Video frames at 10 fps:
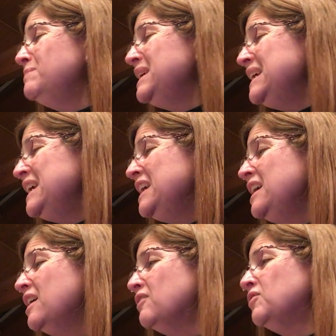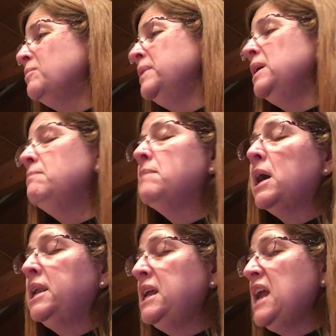me for being
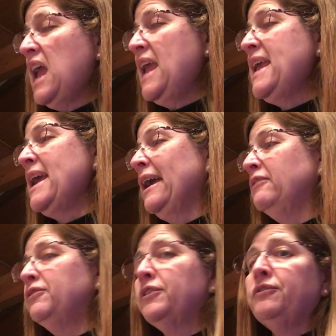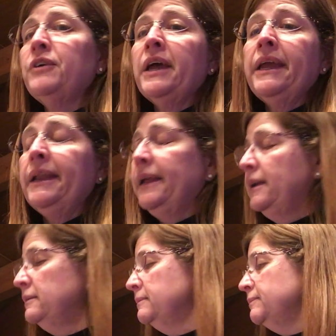muddy and for
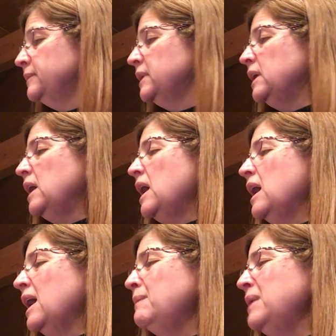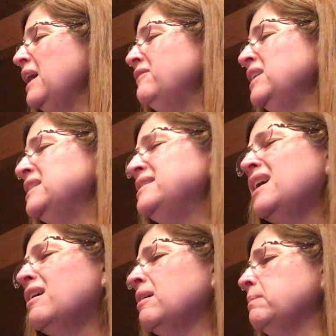fighting. I'm having a
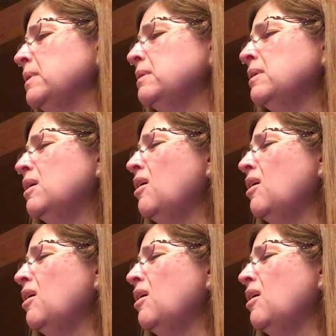terrible